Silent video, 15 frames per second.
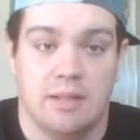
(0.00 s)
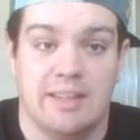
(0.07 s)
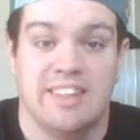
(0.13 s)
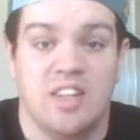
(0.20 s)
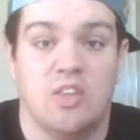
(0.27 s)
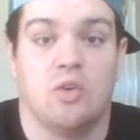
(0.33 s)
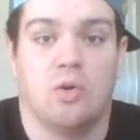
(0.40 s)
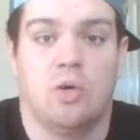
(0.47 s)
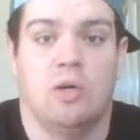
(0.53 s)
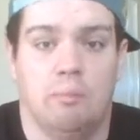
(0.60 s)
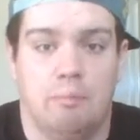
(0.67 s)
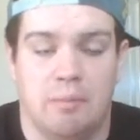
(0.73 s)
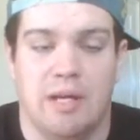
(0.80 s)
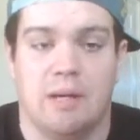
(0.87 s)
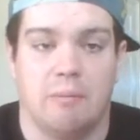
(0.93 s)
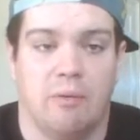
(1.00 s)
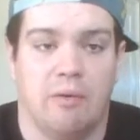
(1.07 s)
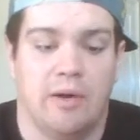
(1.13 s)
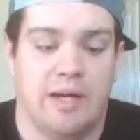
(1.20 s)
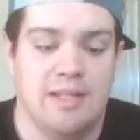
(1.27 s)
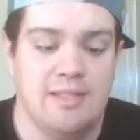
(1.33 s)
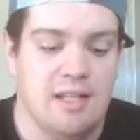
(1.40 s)
literal big
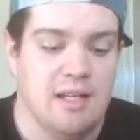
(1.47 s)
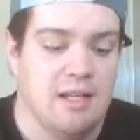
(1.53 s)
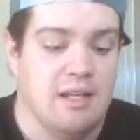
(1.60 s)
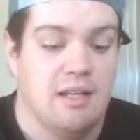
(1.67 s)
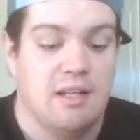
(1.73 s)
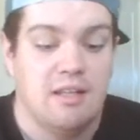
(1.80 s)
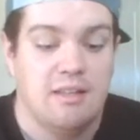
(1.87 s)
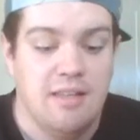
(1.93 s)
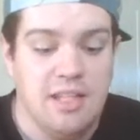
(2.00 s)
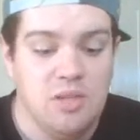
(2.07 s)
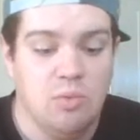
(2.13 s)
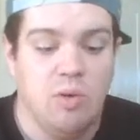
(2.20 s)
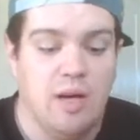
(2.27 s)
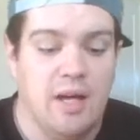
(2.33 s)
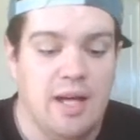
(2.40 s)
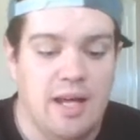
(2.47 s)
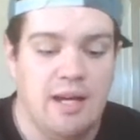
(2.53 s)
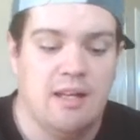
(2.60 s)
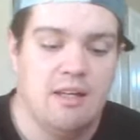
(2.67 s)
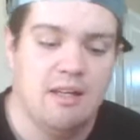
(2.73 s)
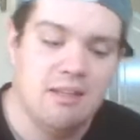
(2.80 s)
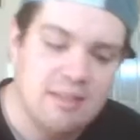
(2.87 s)
boys. This
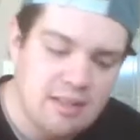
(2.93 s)
one,